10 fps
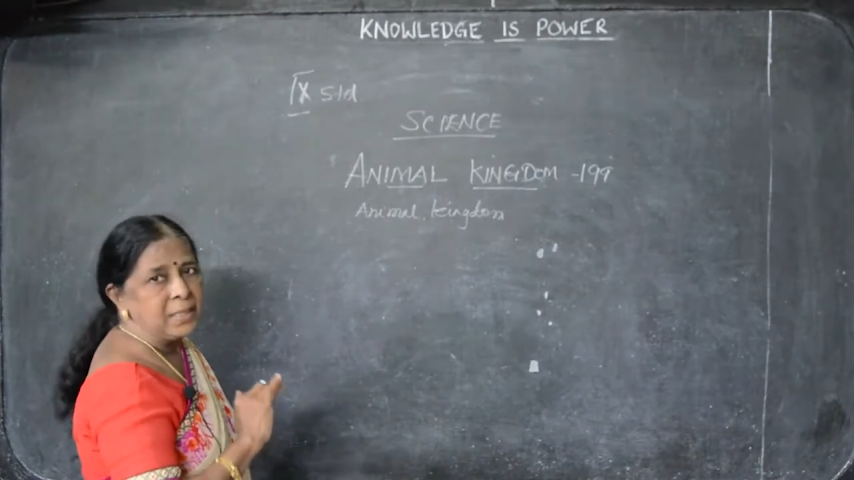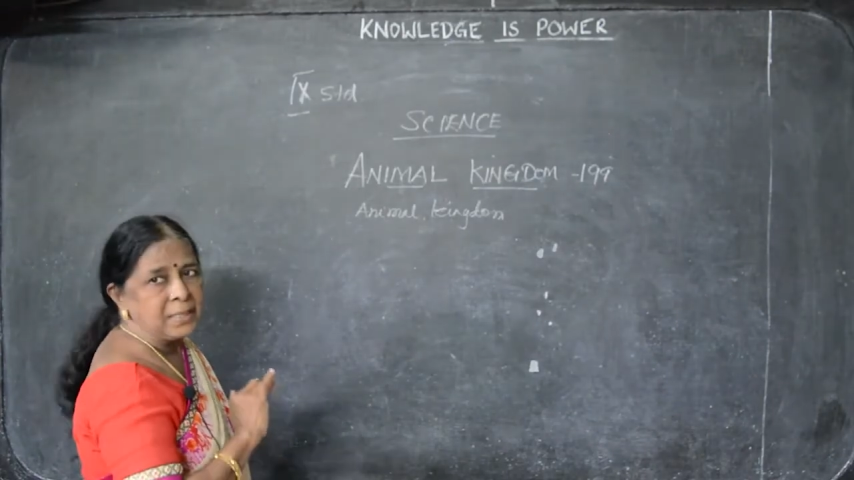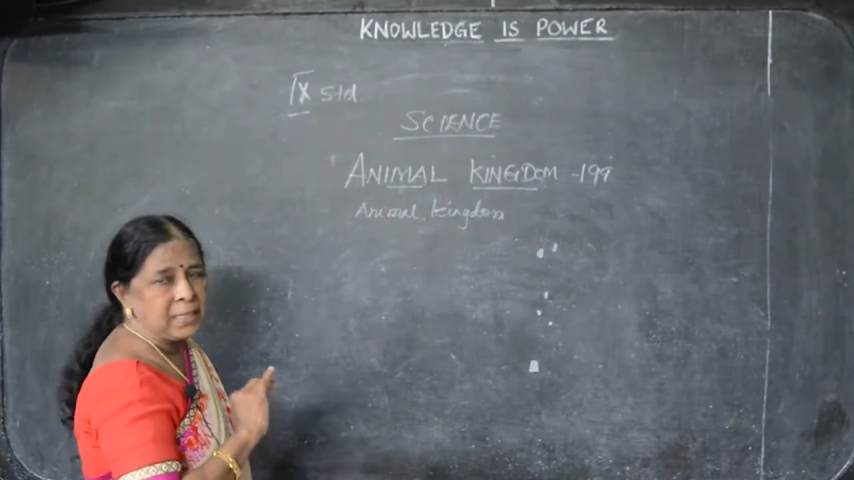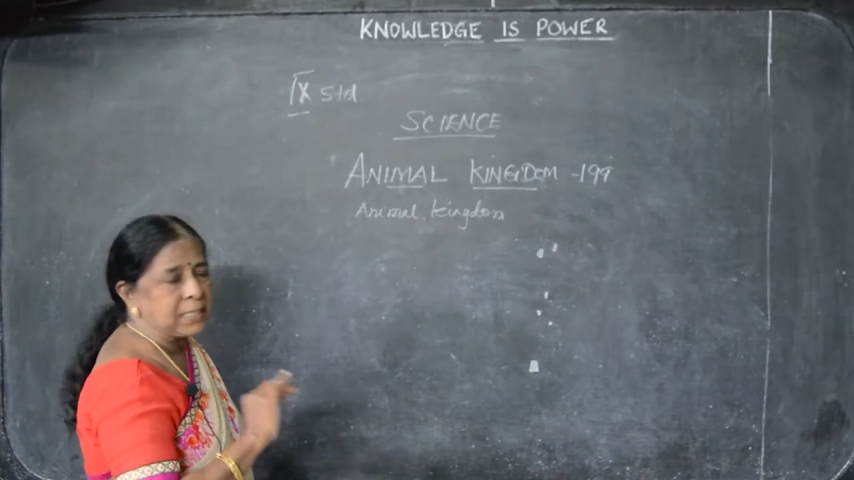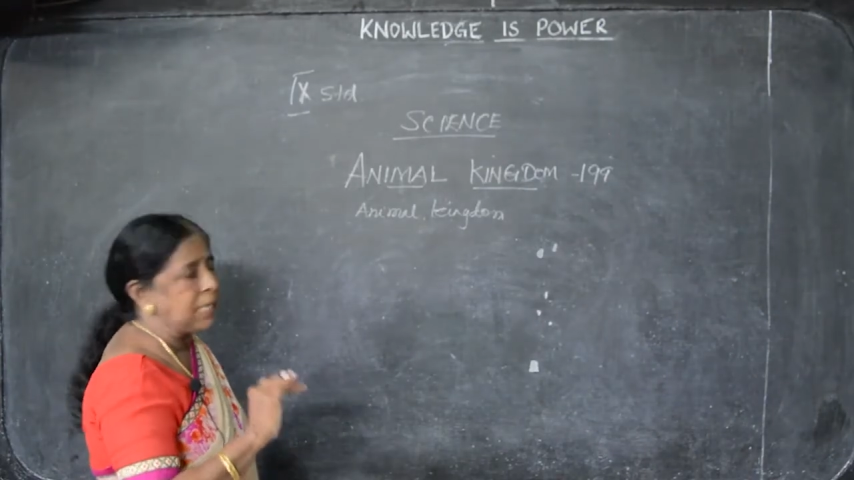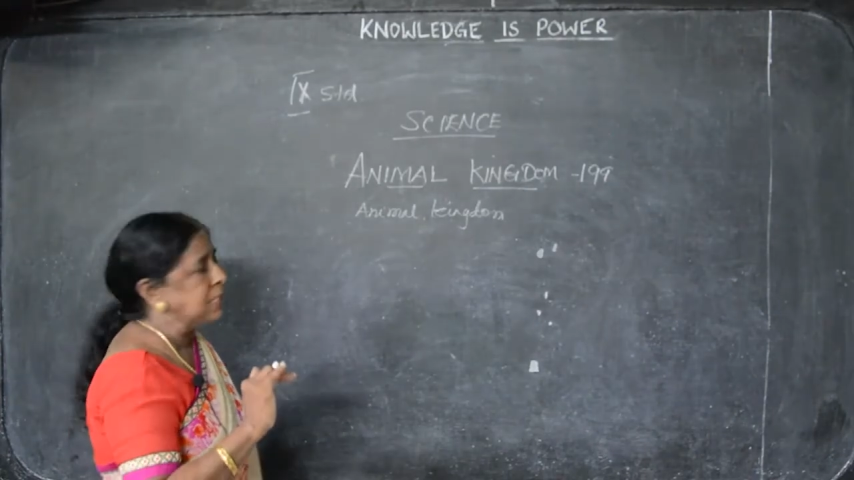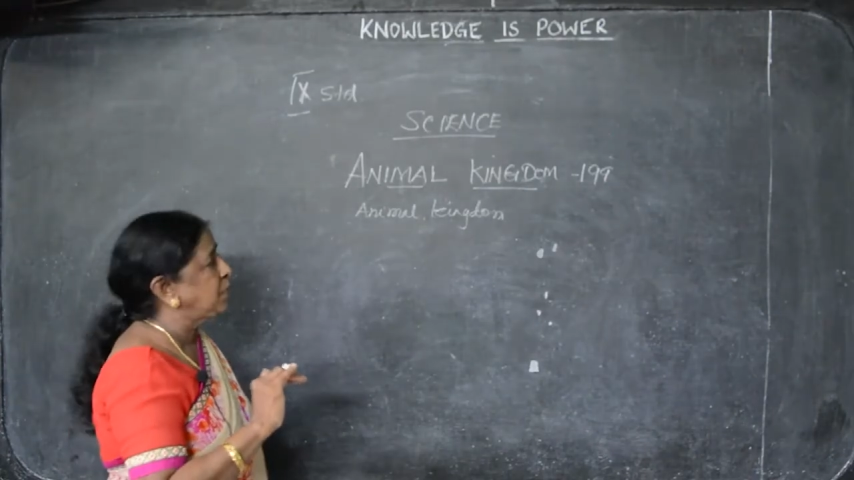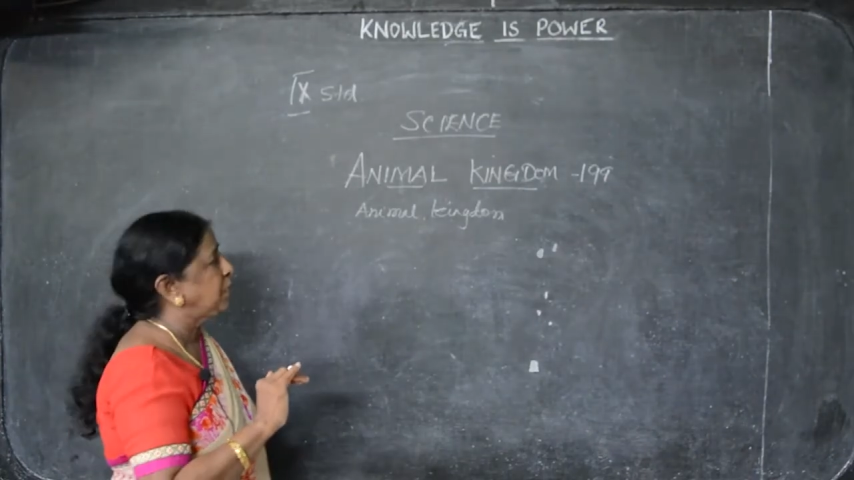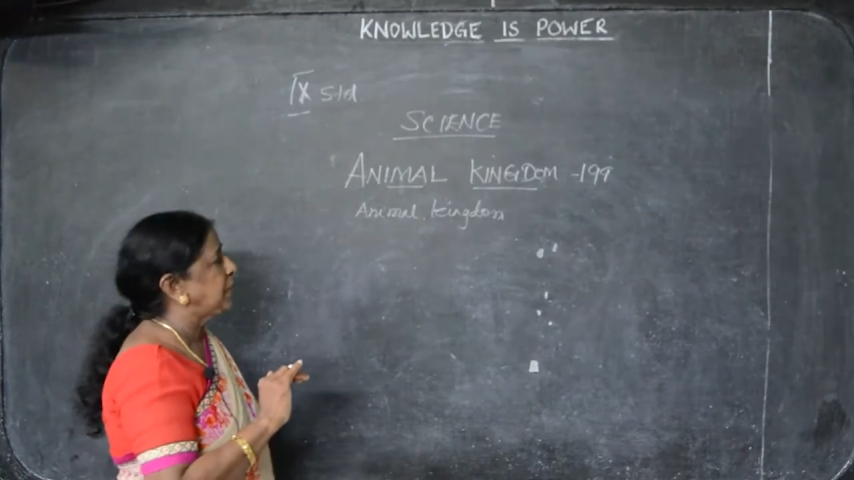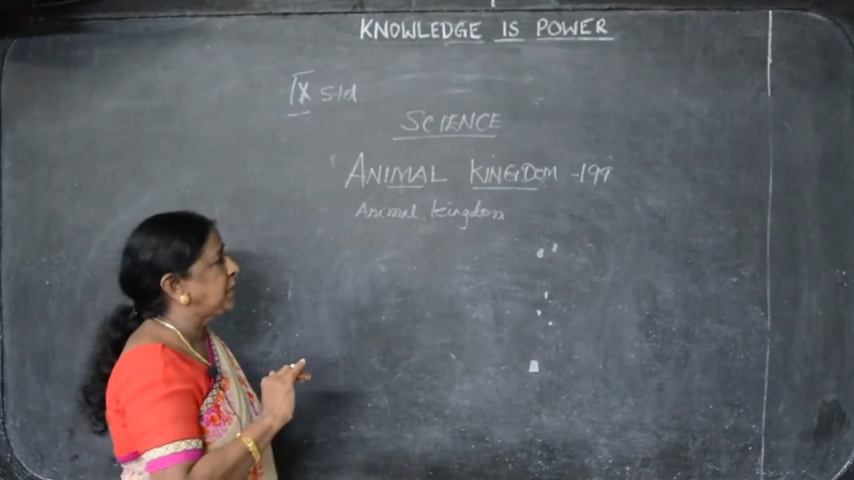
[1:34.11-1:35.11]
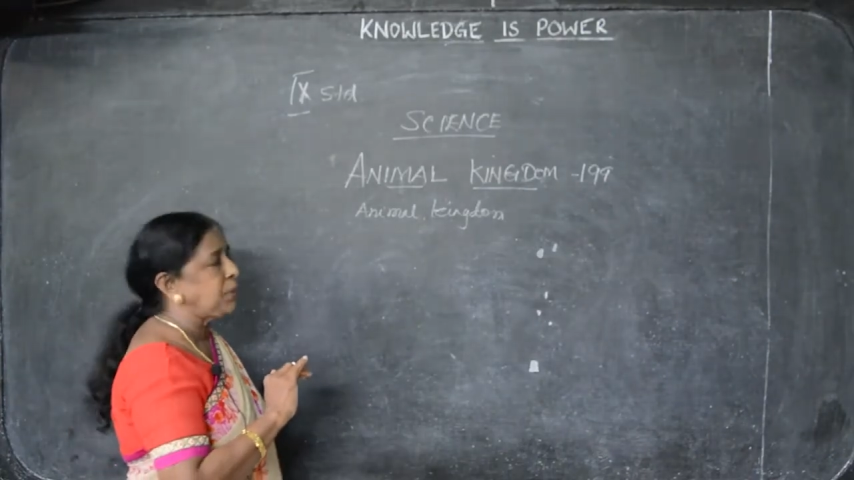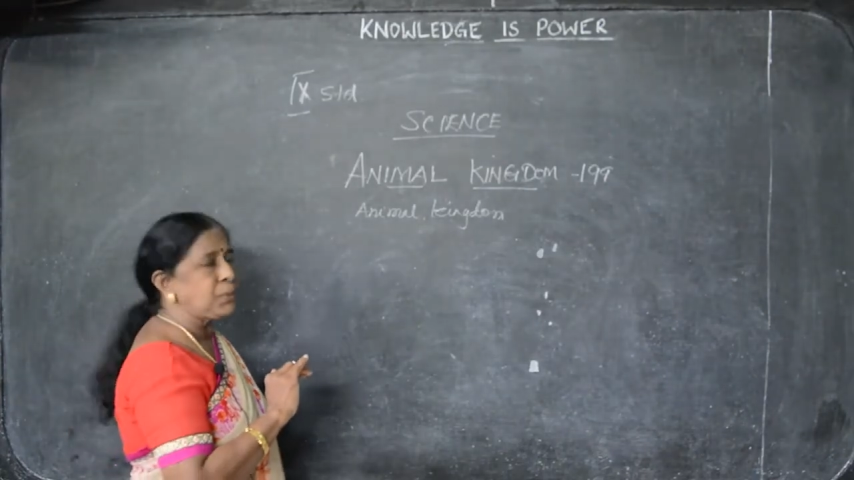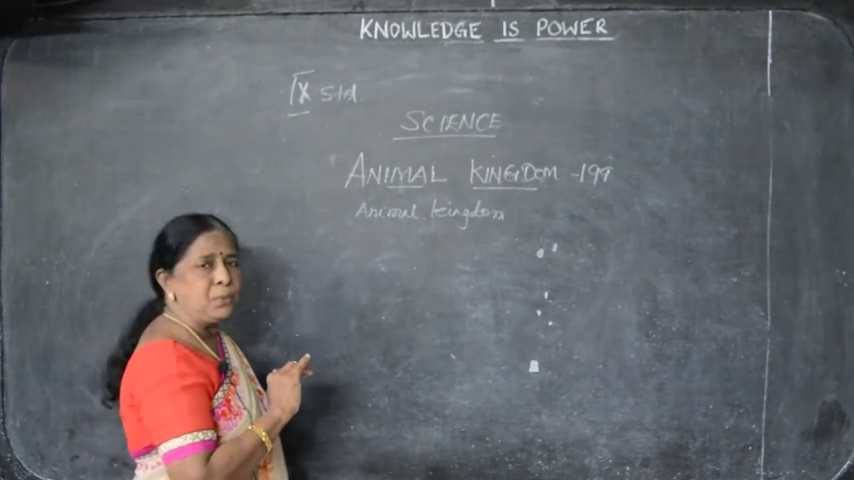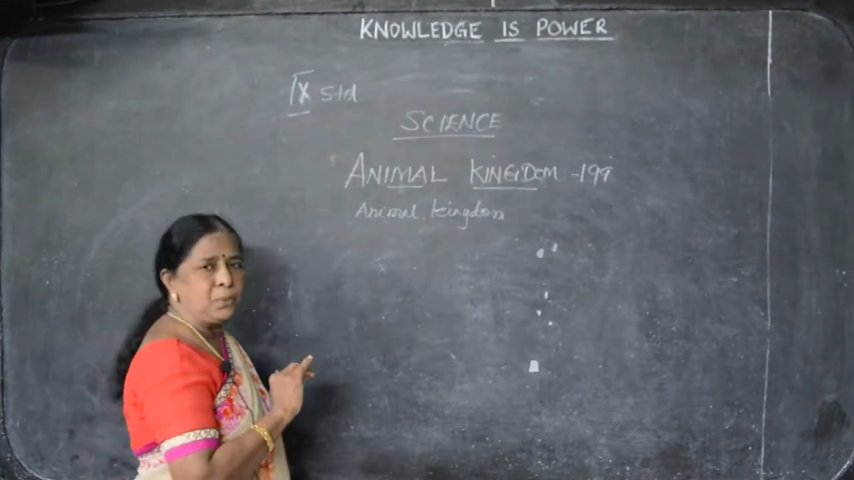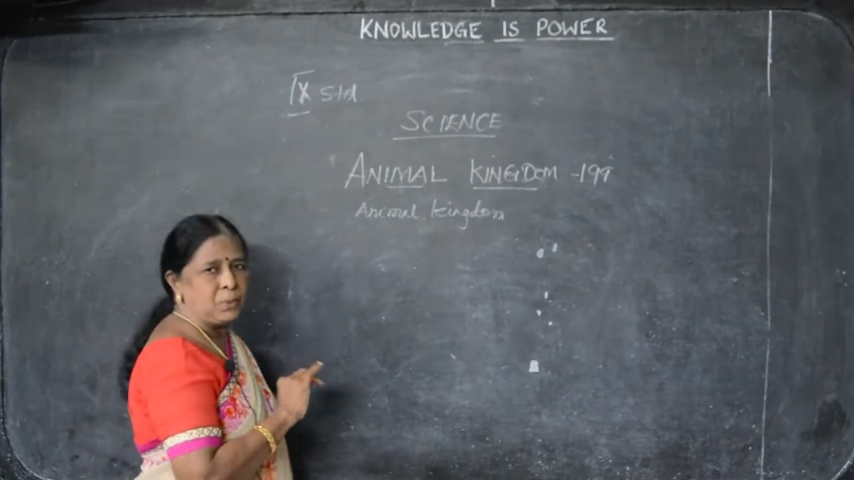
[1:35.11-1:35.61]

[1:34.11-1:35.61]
they are classified into